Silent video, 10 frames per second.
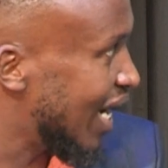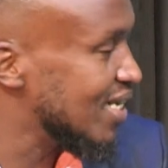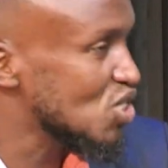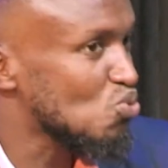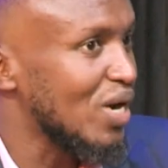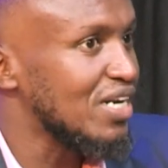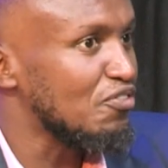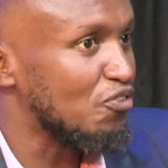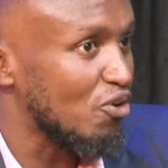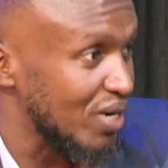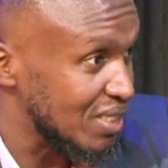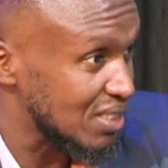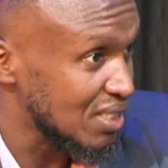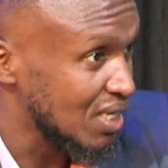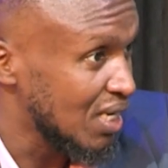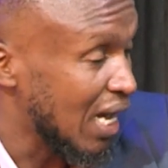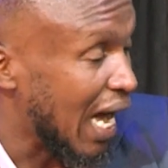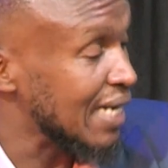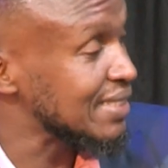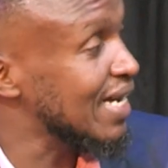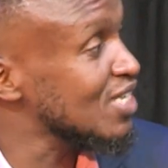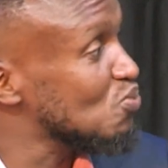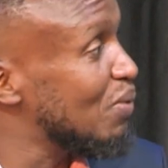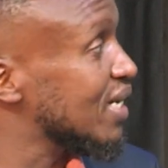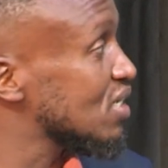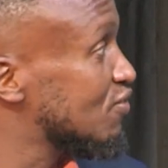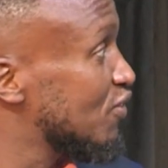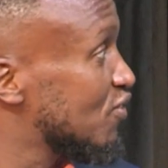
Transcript: and is ready for it and turns back his